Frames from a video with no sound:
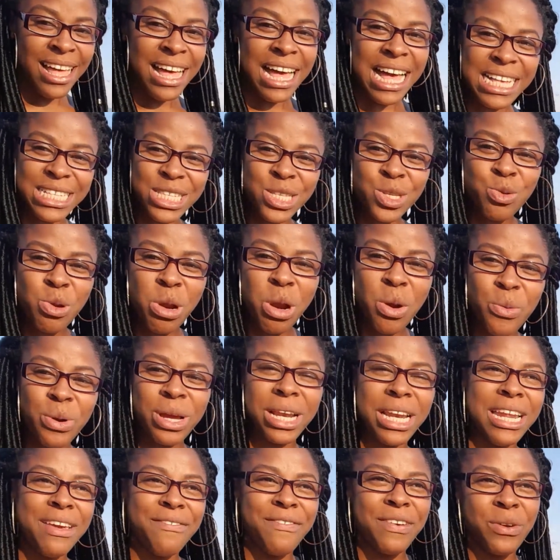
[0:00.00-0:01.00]
I swear
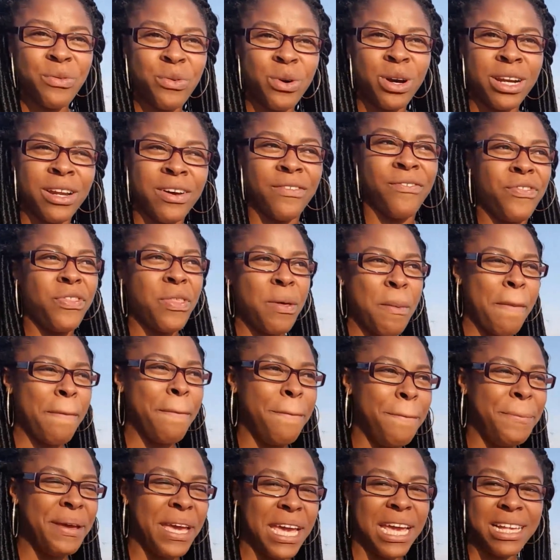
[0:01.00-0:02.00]
we live in one of the
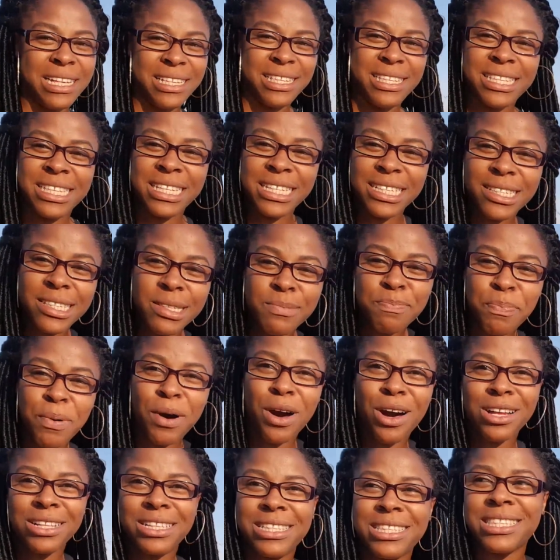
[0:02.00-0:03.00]
best
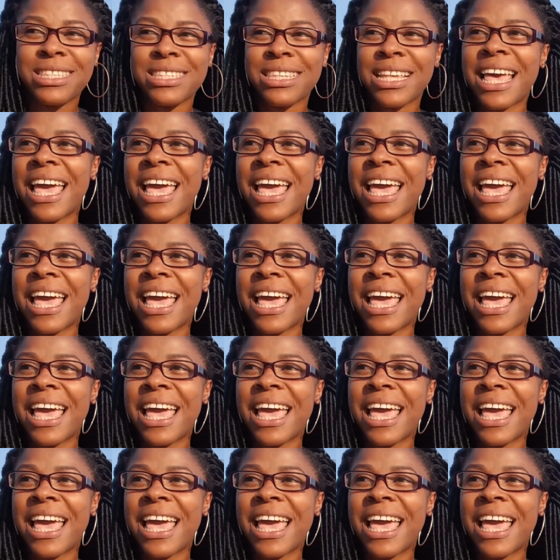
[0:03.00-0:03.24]
spots